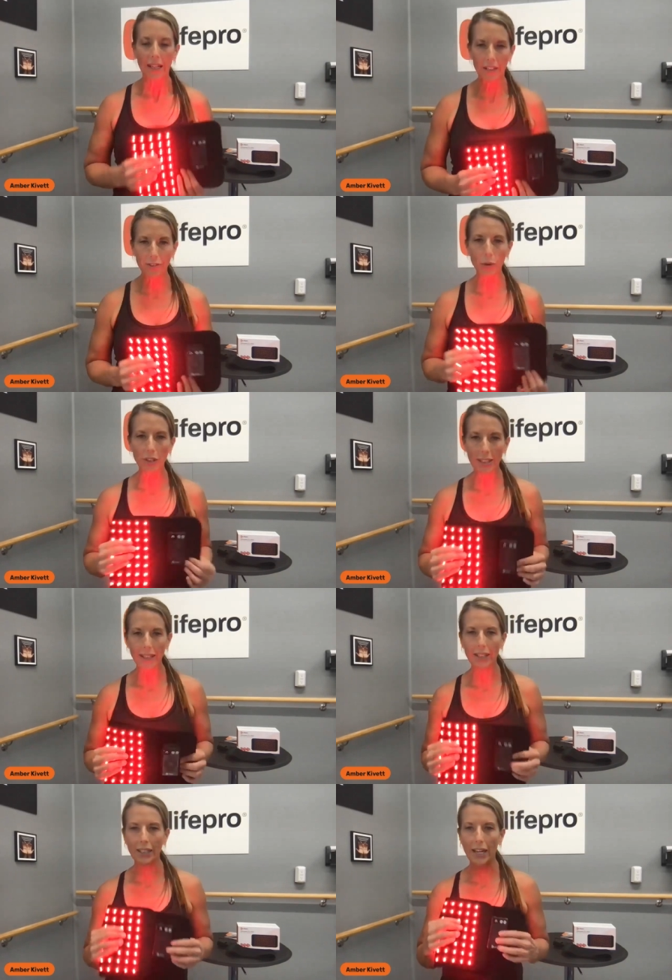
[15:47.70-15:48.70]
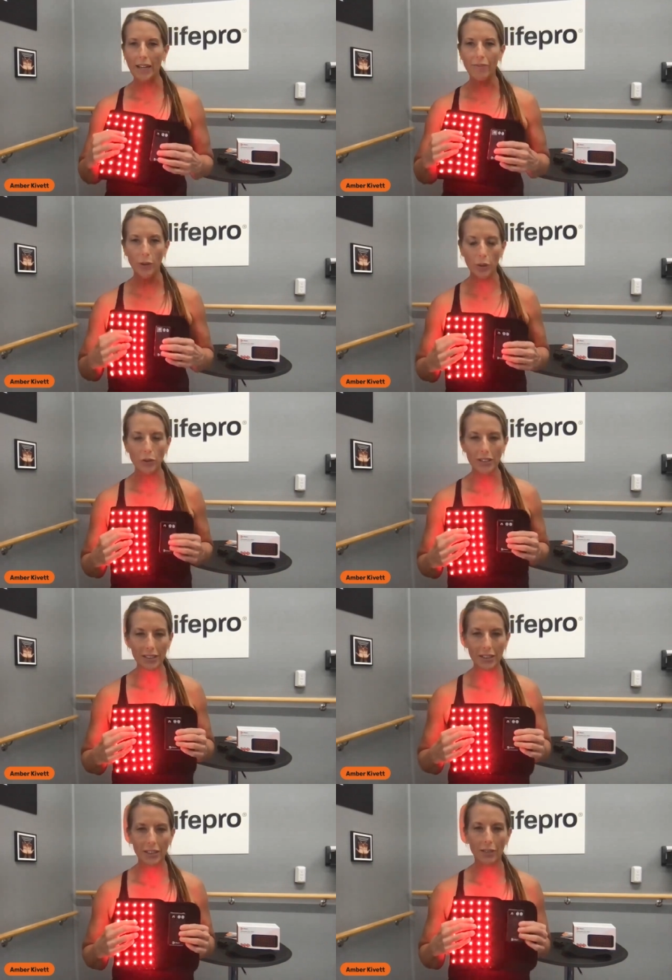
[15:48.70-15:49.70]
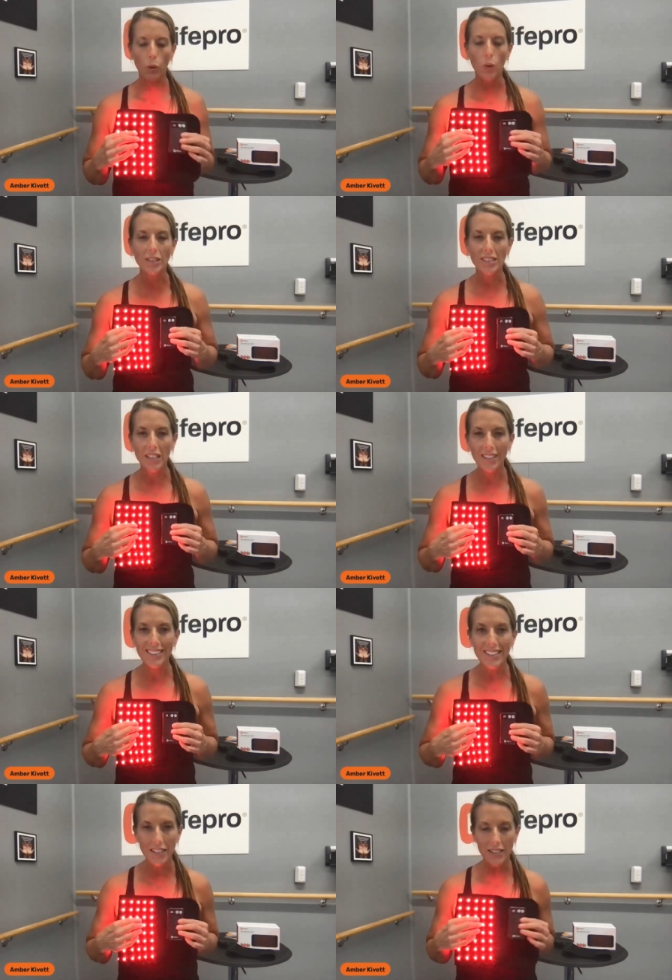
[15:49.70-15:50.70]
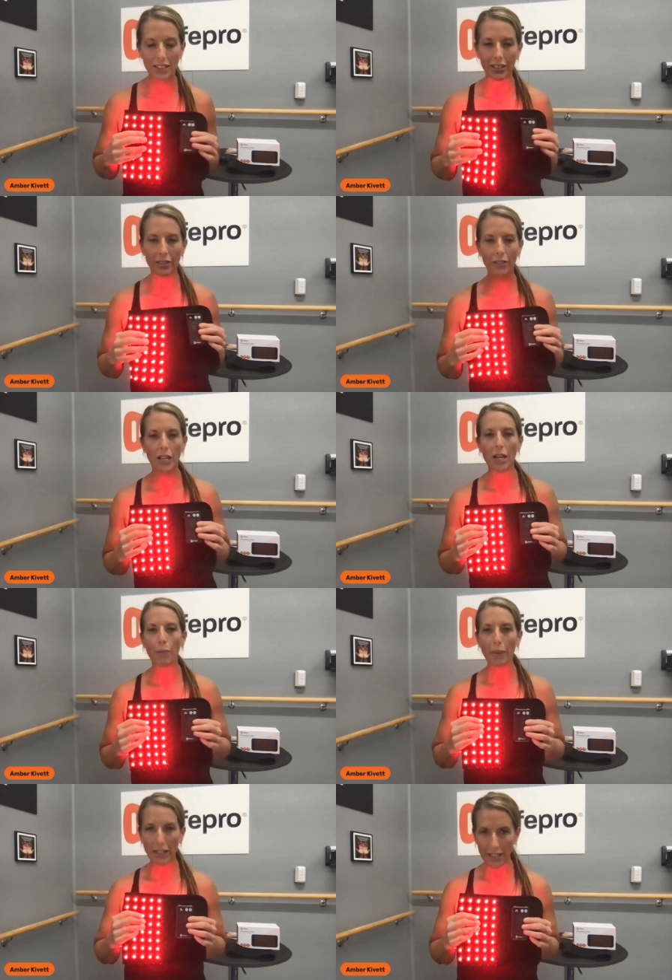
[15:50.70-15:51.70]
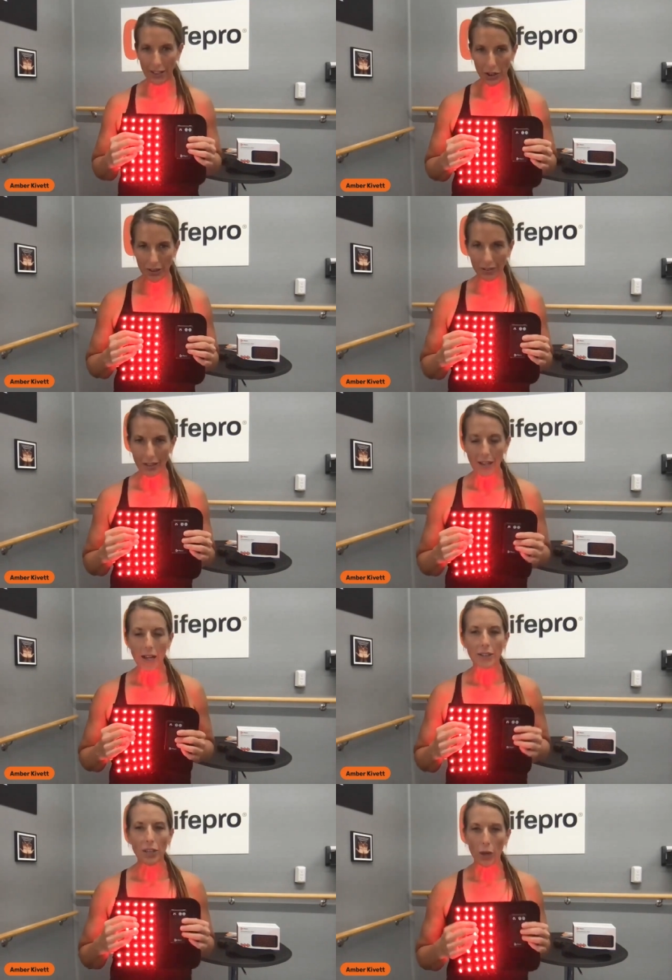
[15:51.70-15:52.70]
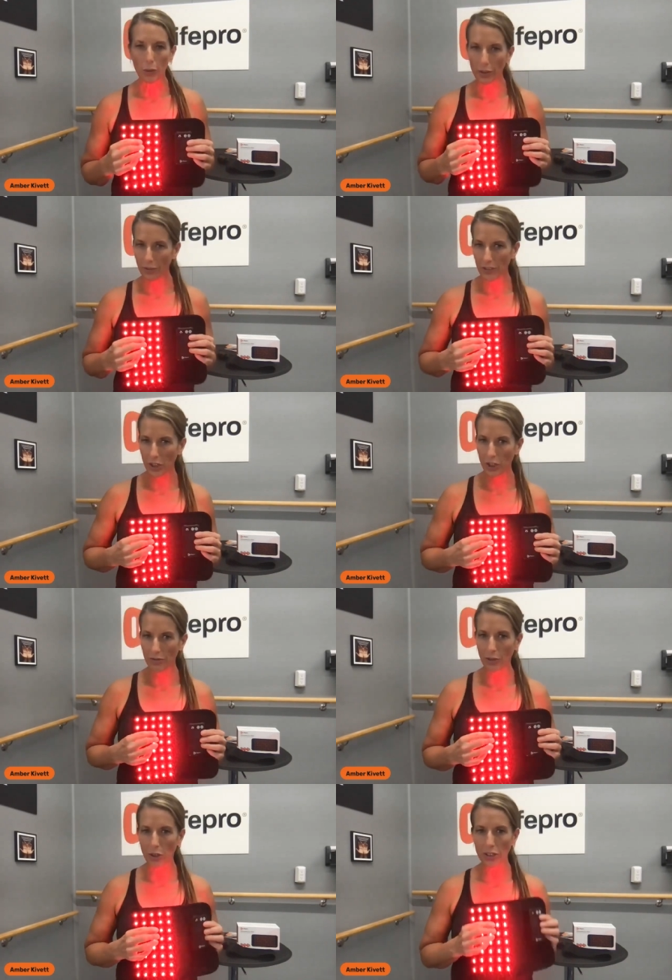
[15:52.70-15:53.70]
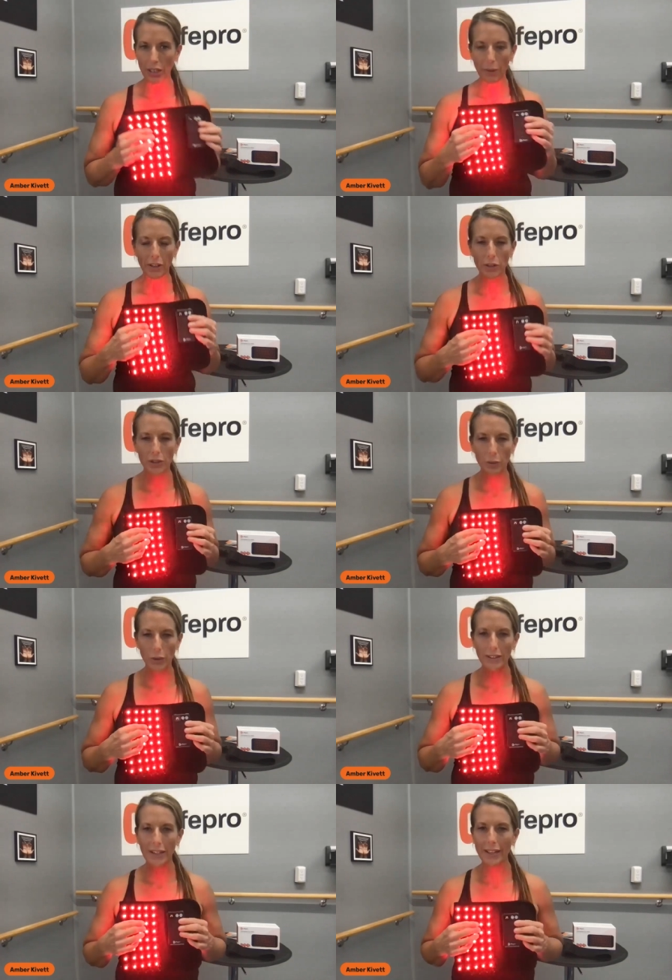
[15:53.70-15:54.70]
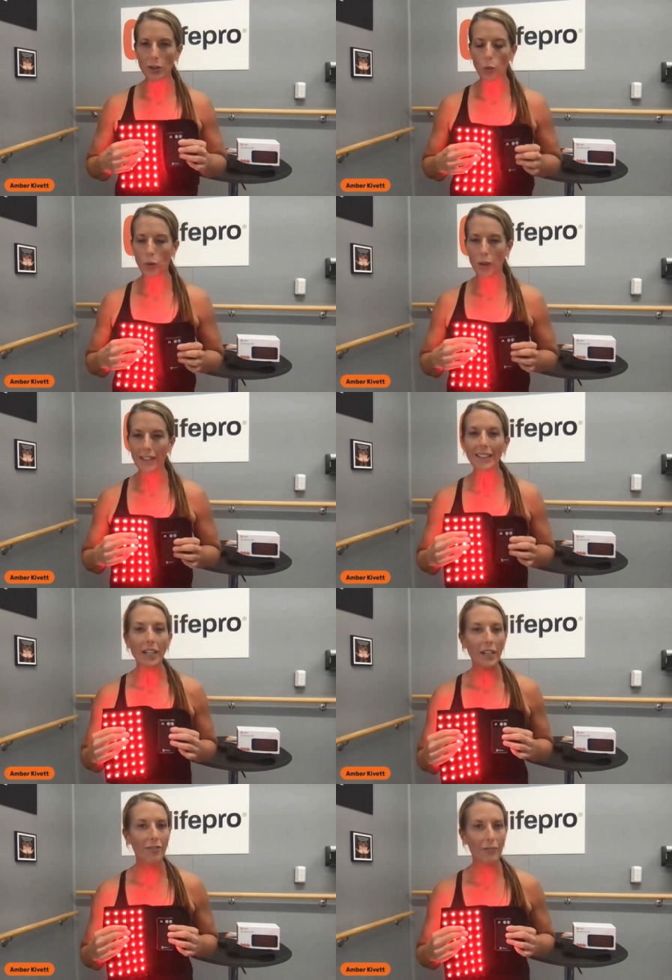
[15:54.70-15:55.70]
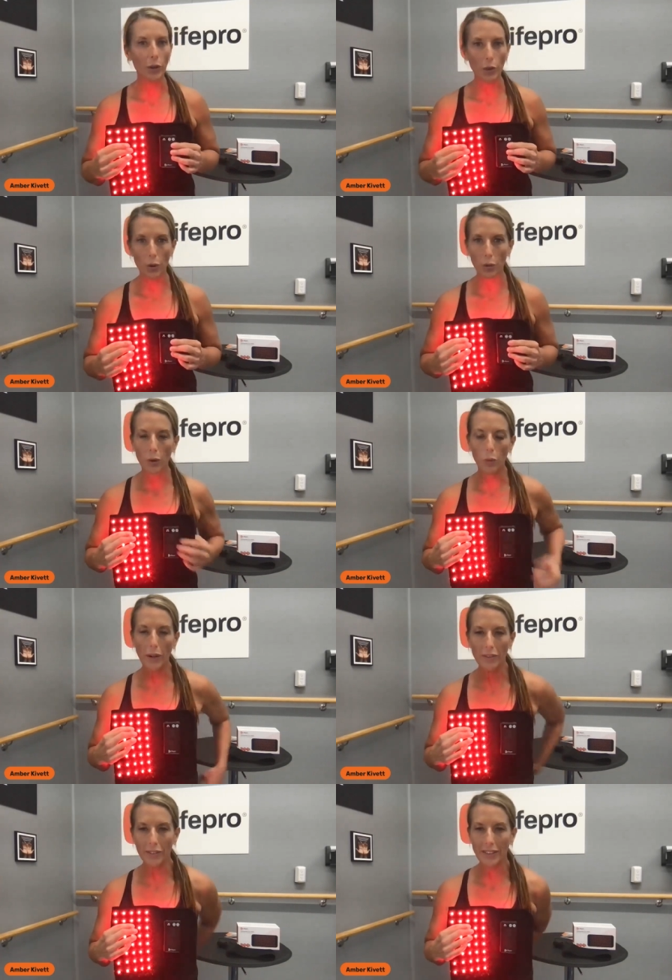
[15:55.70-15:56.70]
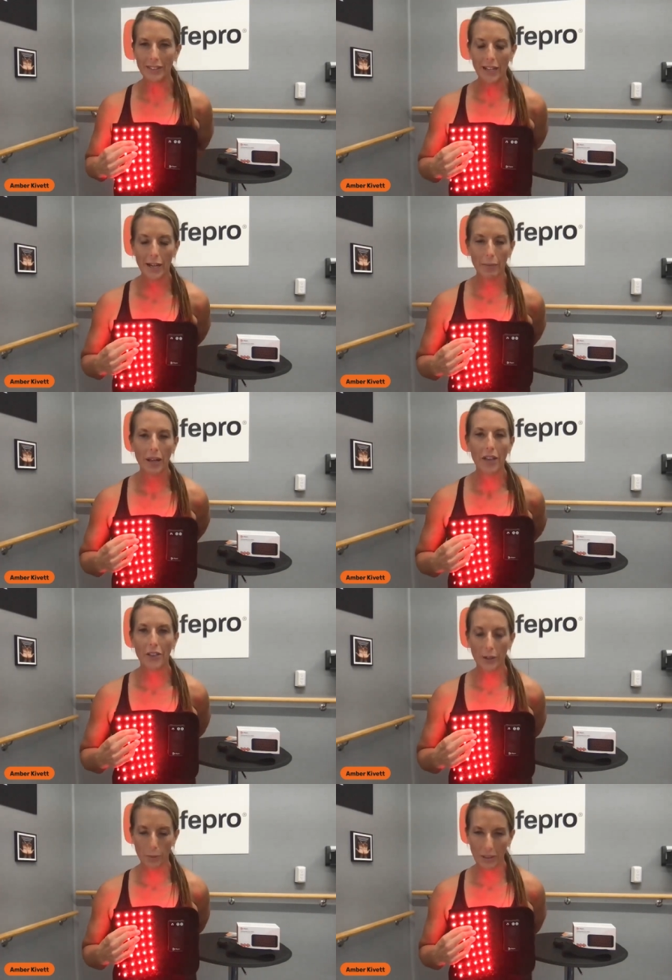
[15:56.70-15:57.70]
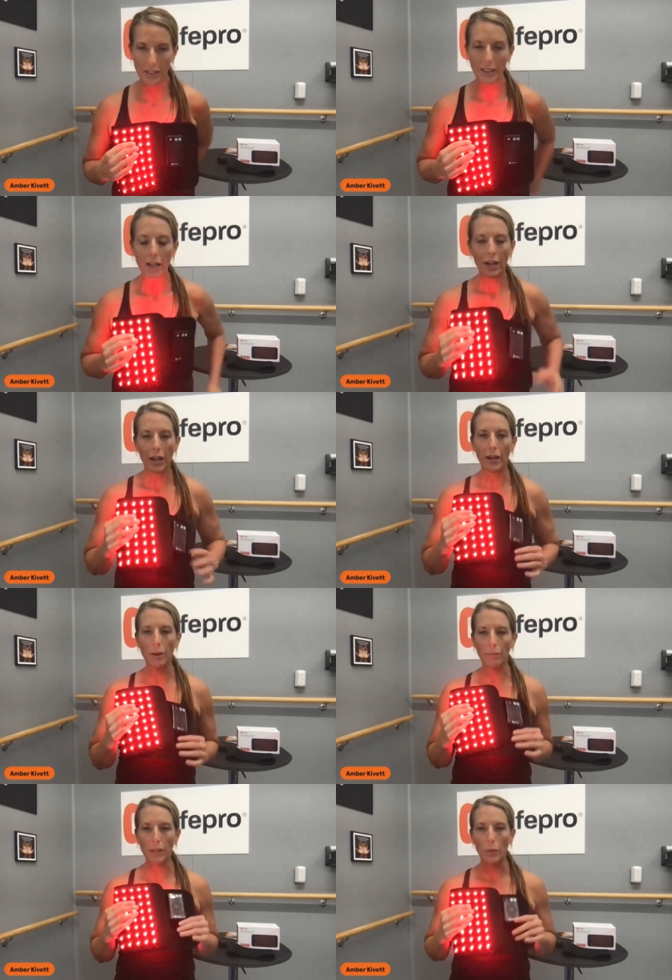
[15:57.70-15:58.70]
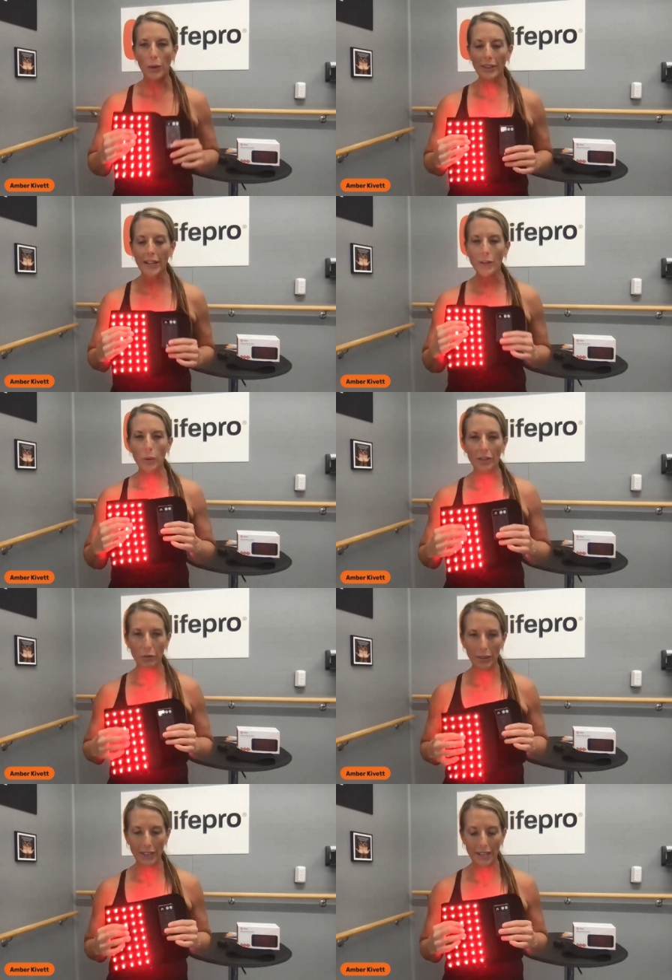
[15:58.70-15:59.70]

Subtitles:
if you are taking a photosensitive or sun-sensitive medication, talk with your physician first about using red light or any kind of photo wavelength type therapy, red light or infrared